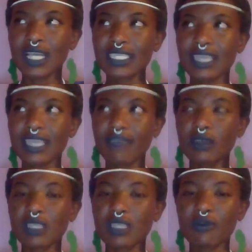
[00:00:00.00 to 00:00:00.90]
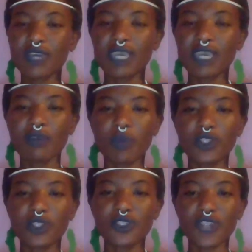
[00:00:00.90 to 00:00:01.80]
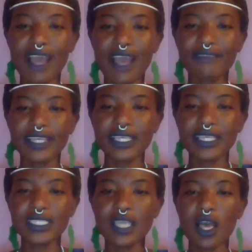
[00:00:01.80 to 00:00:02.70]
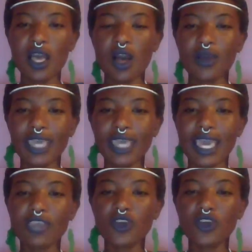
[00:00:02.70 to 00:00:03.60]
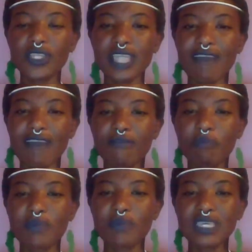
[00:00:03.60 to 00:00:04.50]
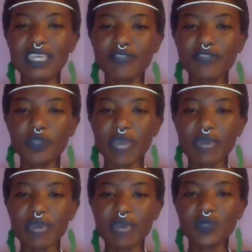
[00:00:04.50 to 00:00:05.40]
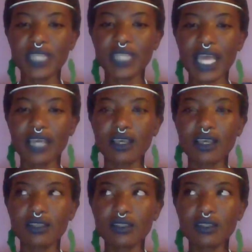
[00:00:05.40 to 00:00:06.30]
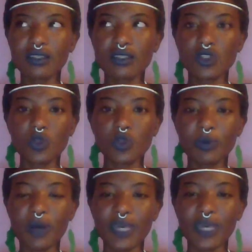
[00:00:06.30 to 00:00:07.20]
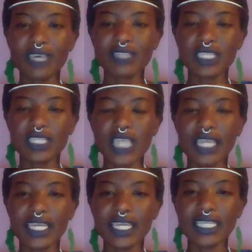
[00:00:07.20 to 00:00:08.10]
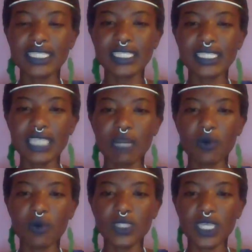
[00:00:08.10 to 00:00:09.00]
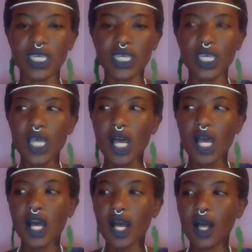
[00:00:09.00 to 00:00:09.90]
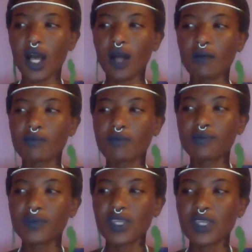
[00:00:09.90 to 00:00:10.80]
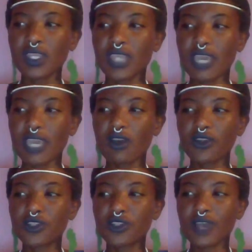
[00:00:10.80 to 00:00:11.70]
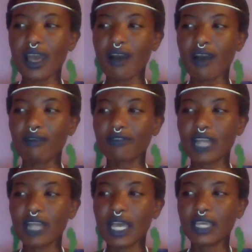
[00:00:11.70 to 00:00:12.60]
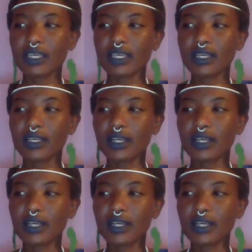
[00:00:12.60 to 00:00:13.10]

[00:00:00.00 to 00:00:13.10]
you guys are giving. Some of you are giving birth to travelers. Okay, you're going to have gifted babies with like superpower gifts like telekinesis, teleporting. Um, they're going to have like